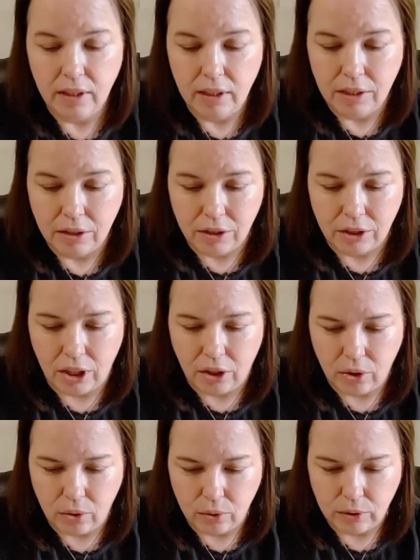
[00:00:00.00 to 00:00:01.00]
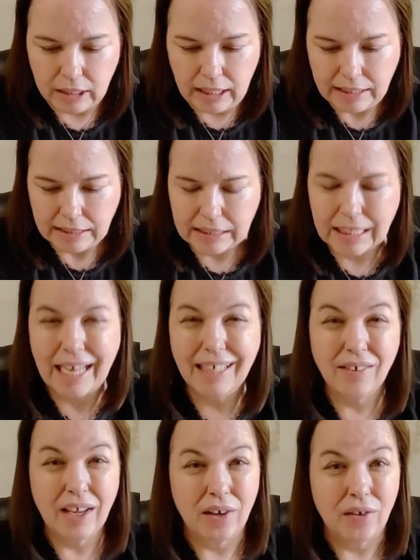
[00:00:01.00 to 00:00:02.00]
So it's kind of
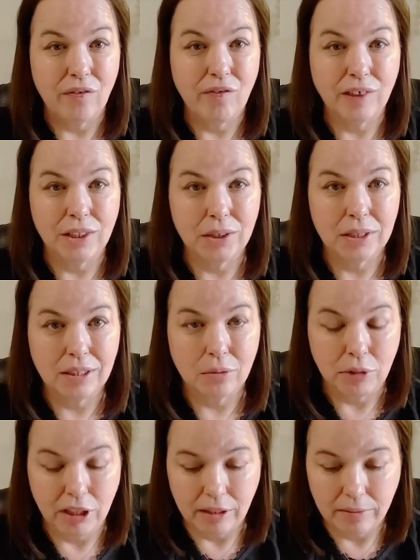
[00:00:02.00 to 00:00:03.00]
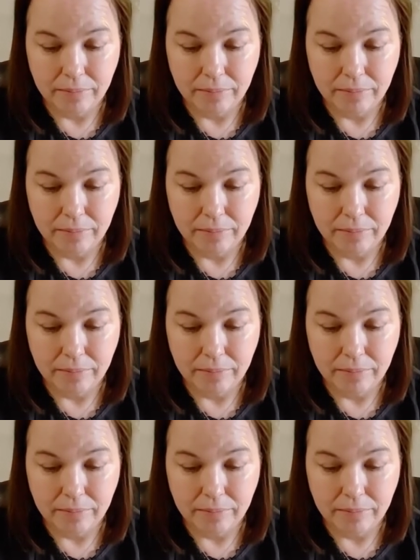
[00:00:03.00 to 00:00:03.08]
how it feels to me.